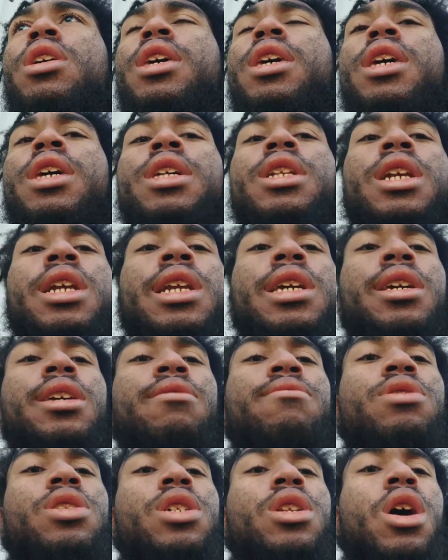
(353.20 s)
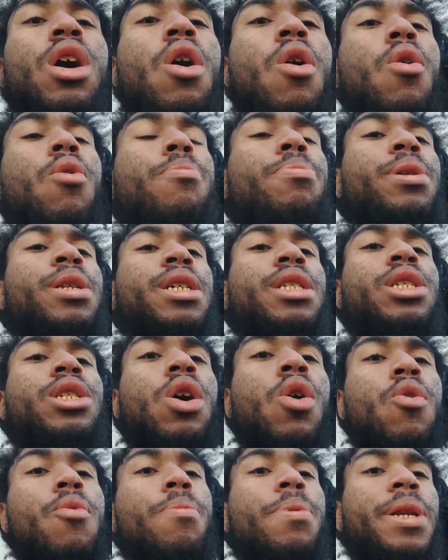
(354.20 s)
it leaves it open. It's
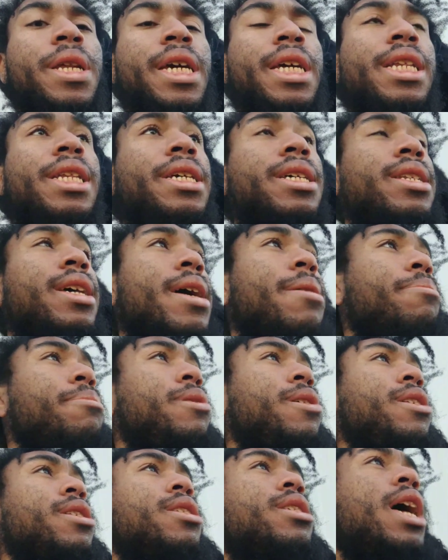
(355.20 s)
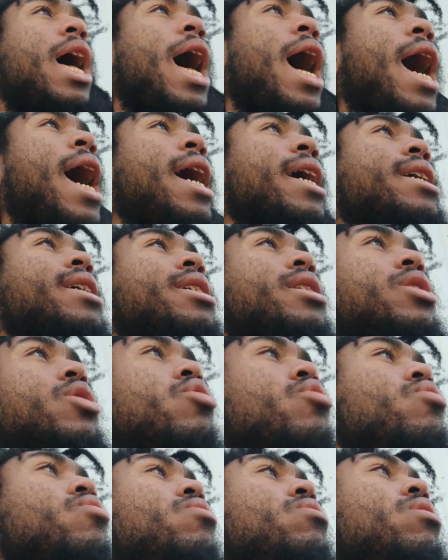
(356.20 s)
open-ended. That means I get
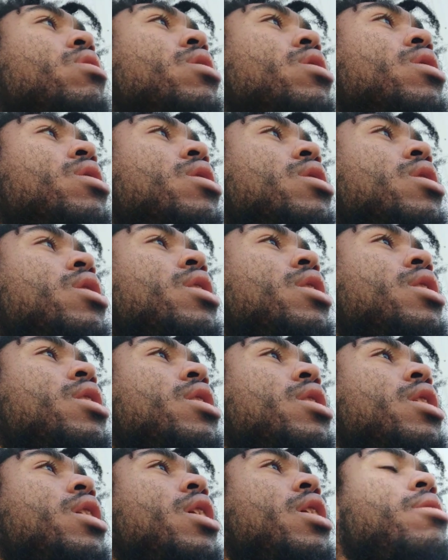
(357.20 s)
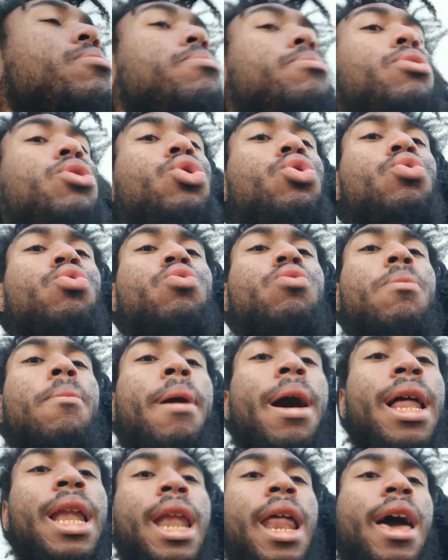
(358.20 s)
to imbue
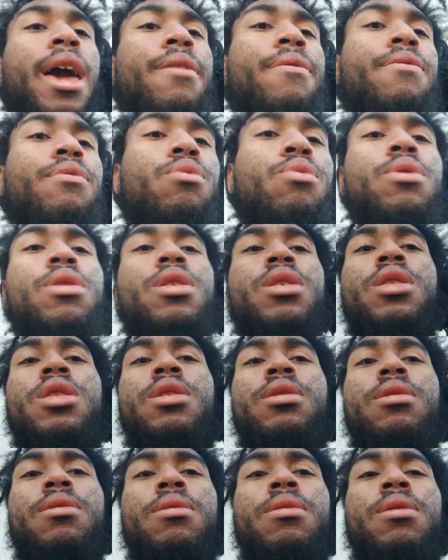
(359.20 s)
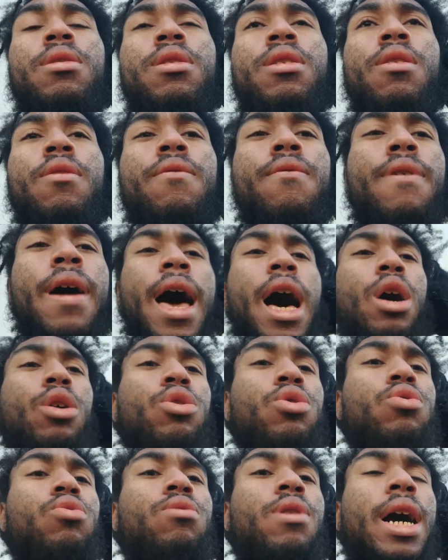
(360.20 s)
my life with
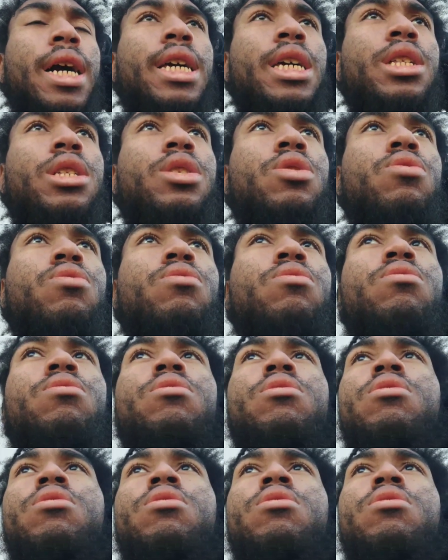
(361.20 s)
value. I get to,